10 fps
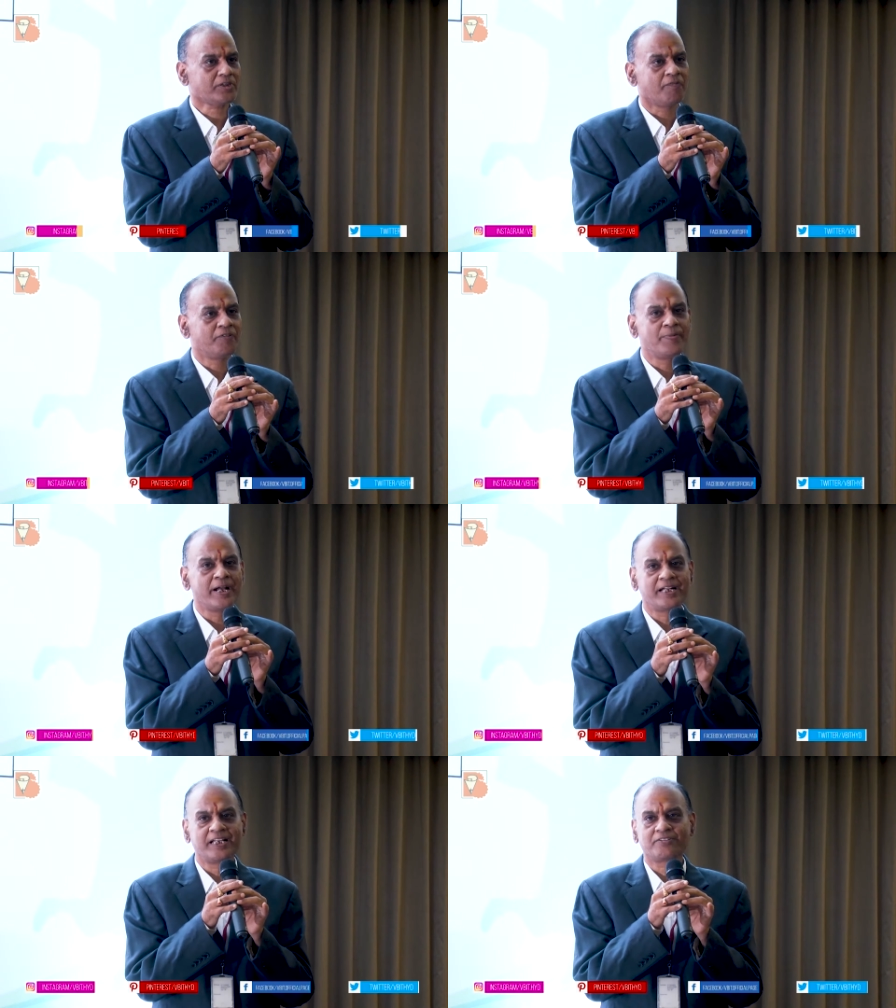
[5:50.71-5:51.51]

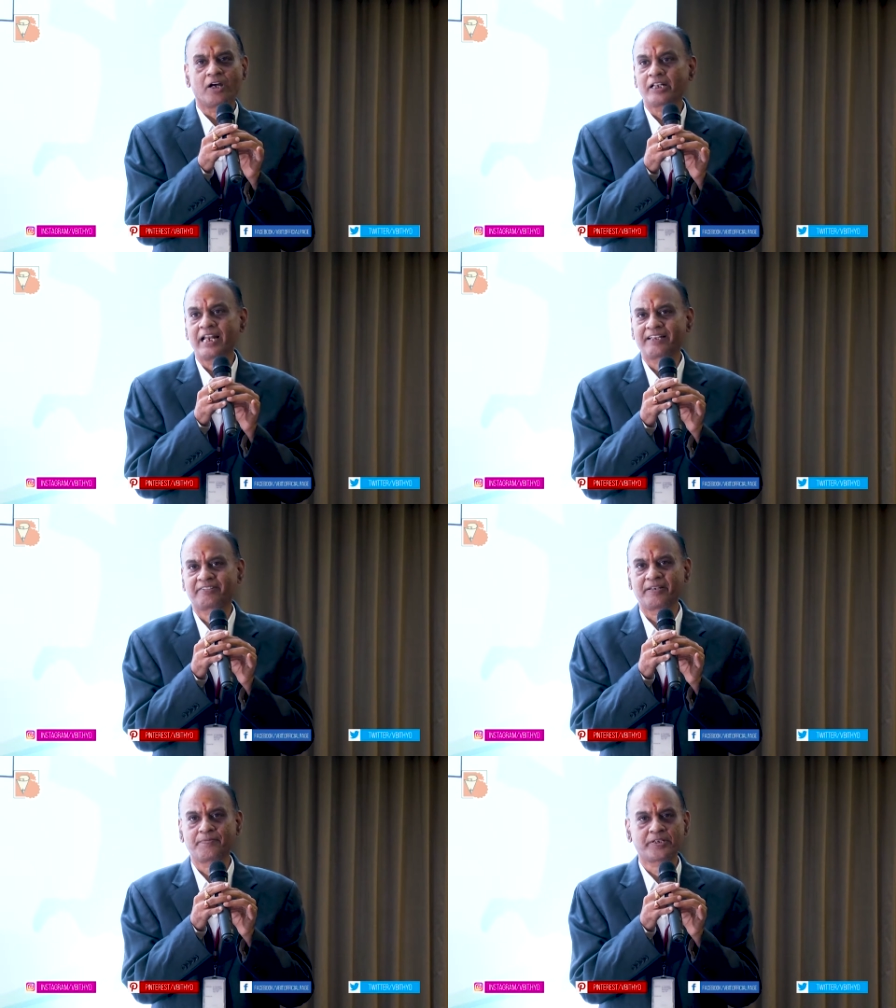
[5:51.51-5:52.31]
VBIT is not an
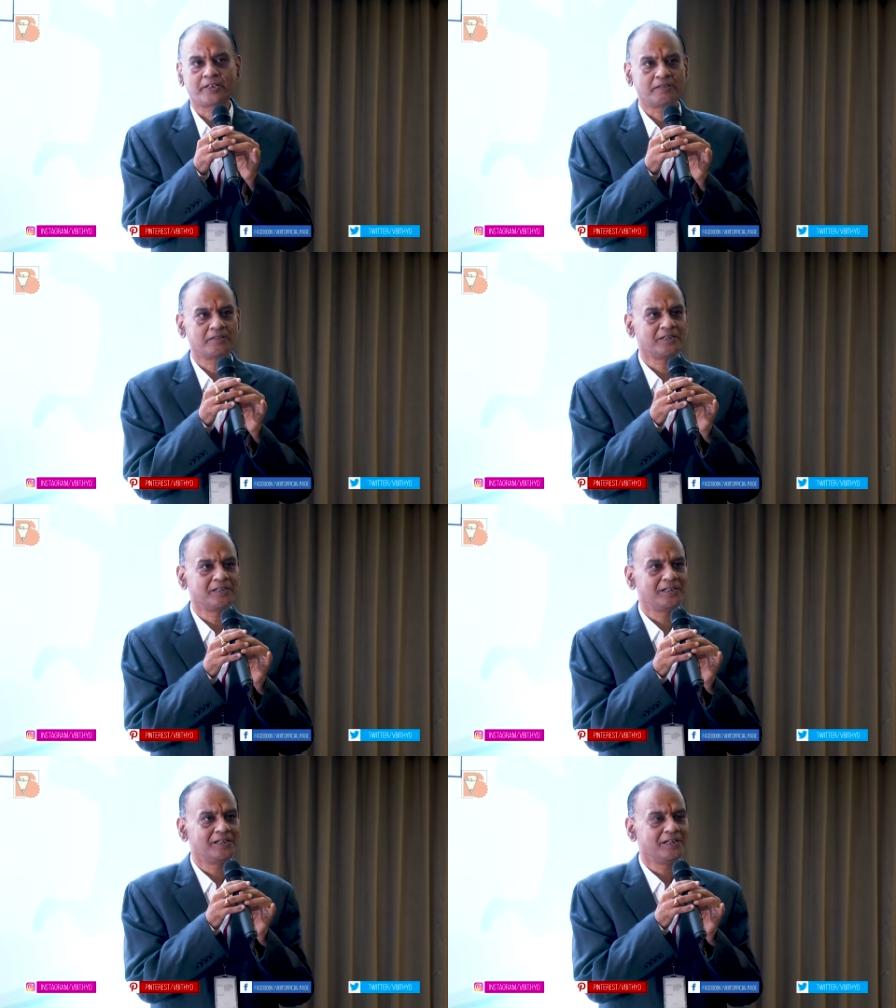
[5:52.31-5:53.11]
exception.
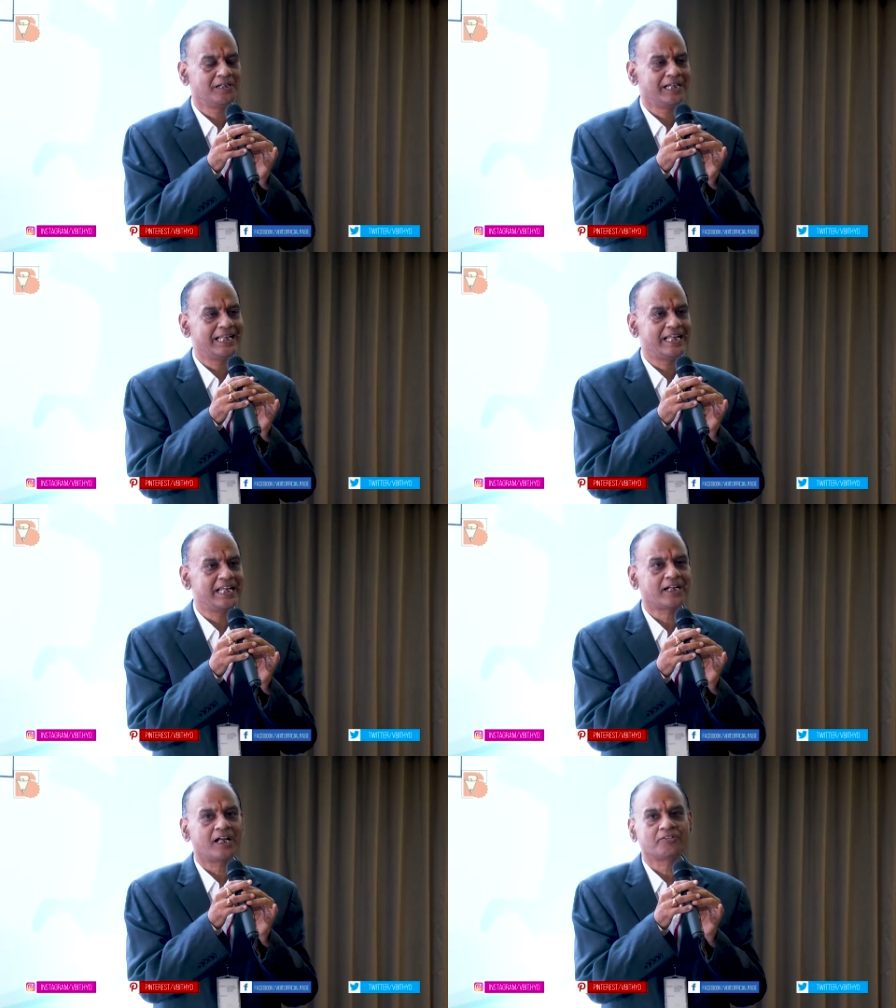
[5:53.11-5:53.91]
In, in
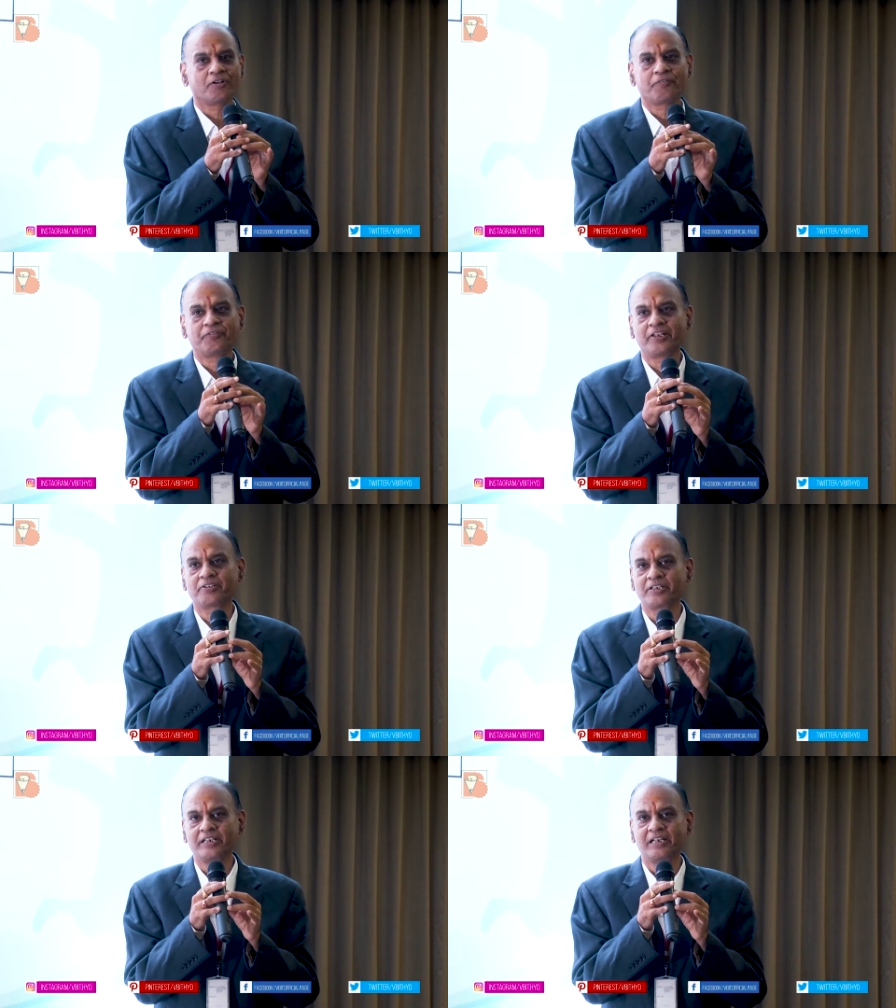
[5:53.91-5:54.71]
a class of
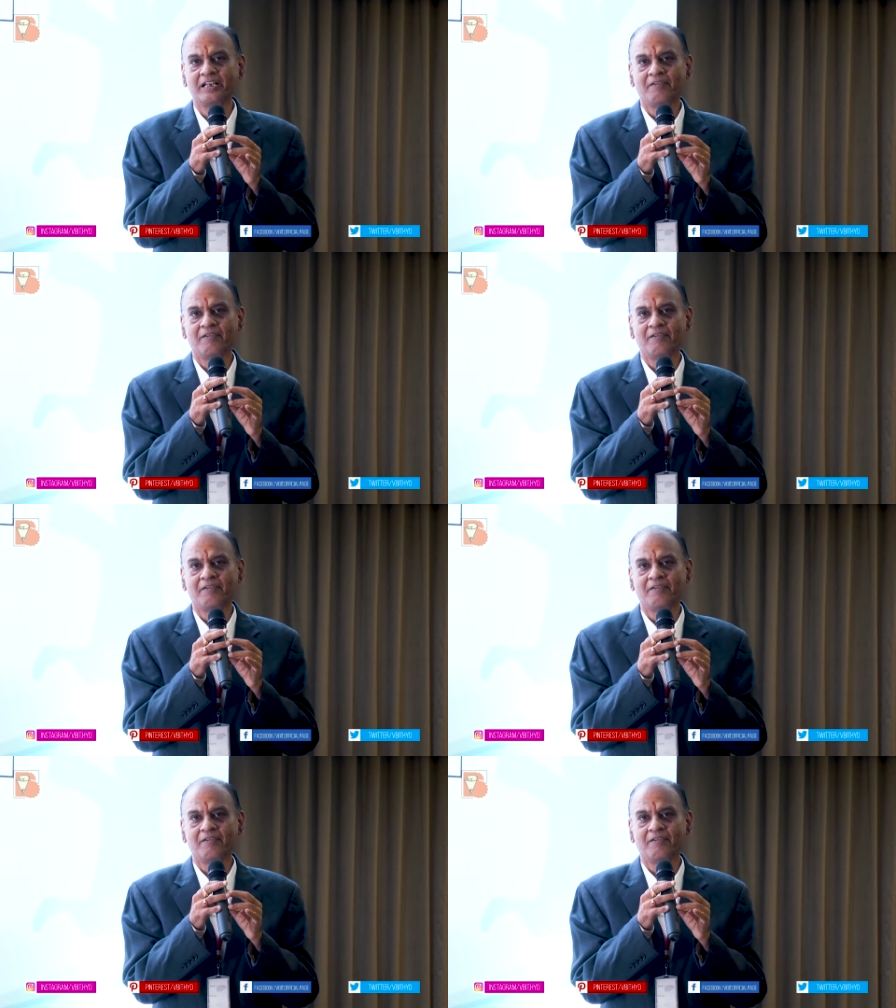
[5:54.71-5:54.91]
60,